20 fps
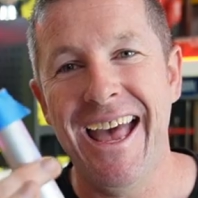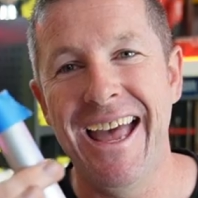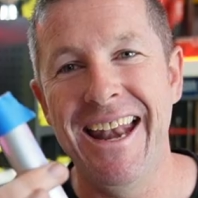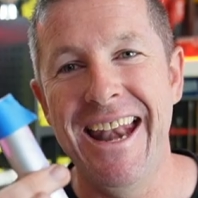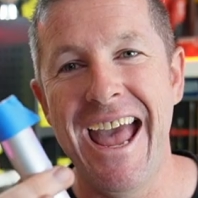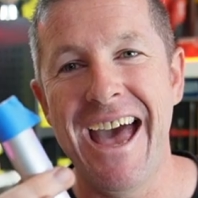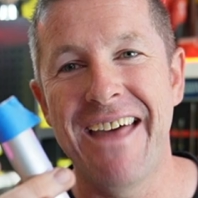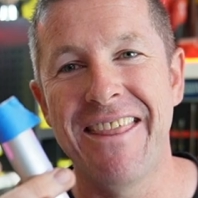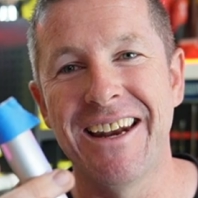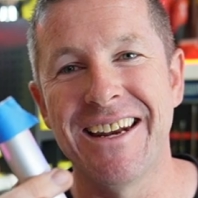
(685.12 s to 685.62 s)
And
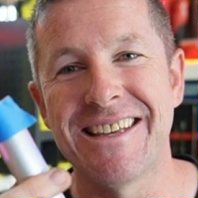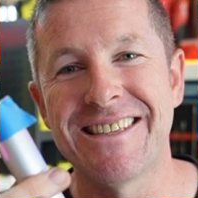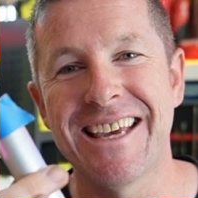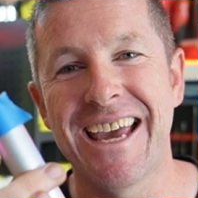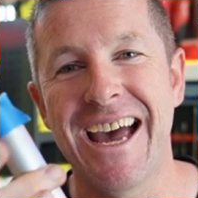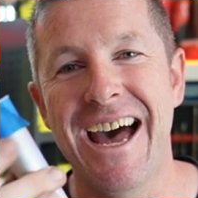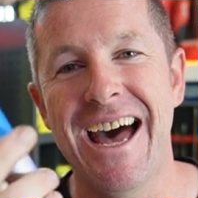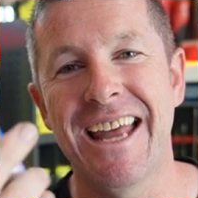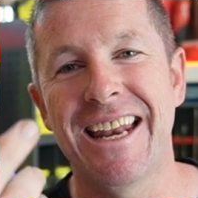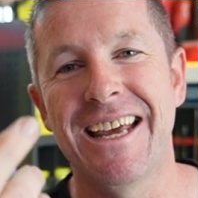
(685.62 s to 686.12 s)
now that it's
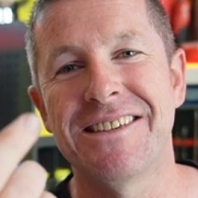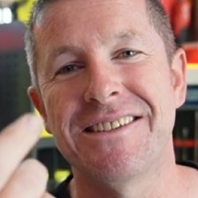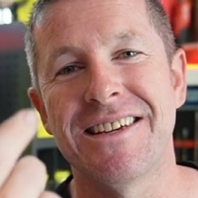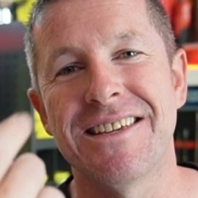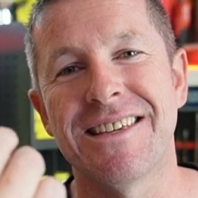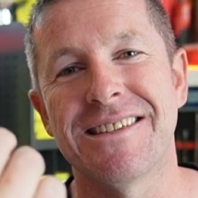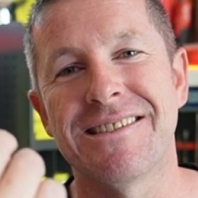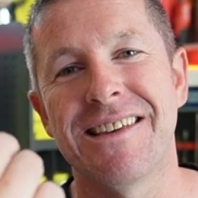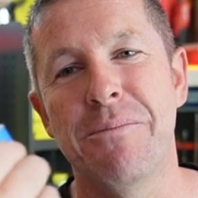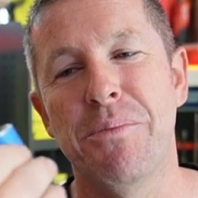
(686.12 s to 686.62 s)
cut, it's
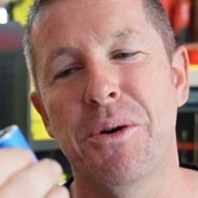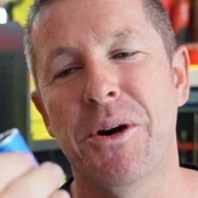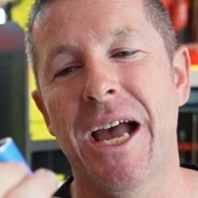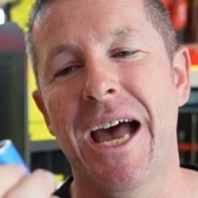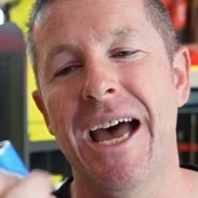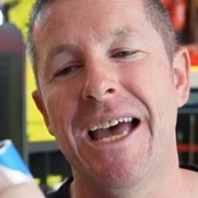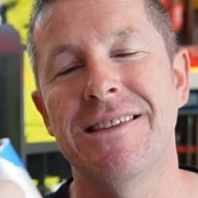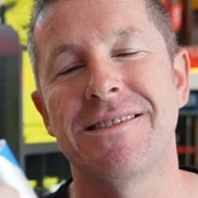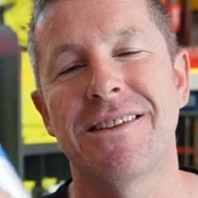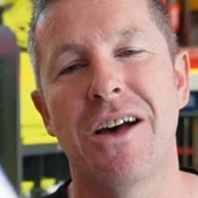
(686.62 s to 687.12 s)
just a simple
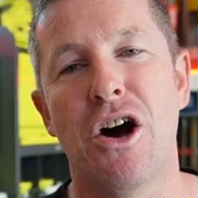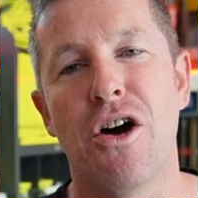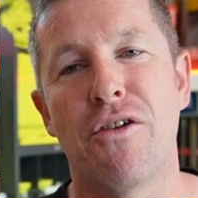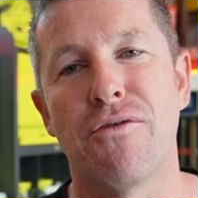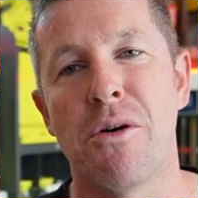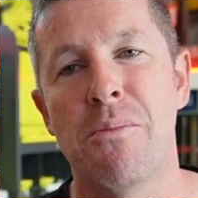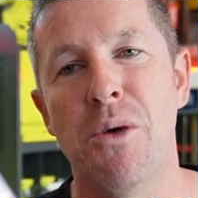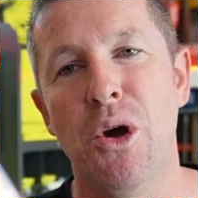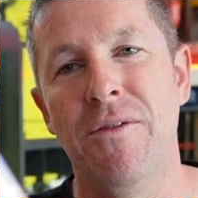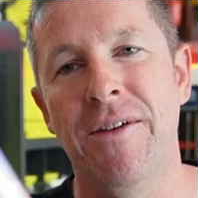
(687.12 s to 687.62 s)
case
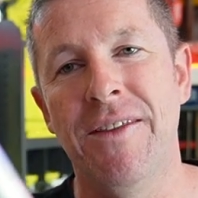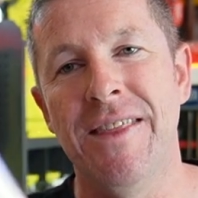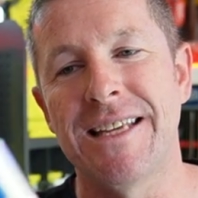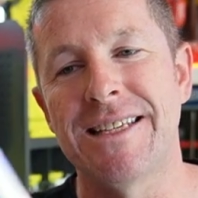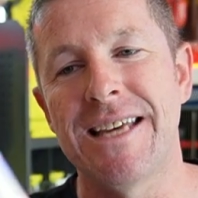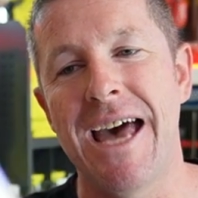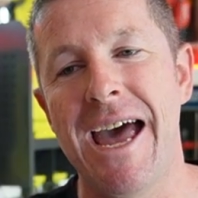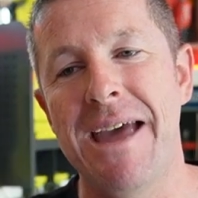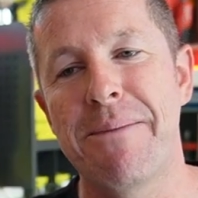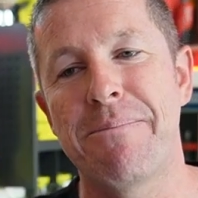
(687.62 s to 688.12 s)
of removing the
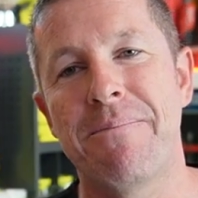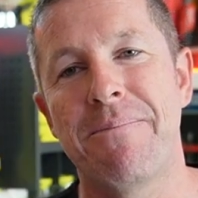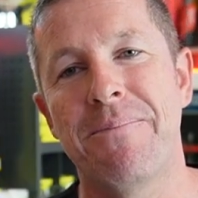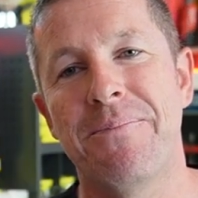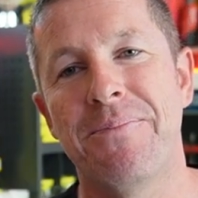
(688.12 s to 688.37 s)
tape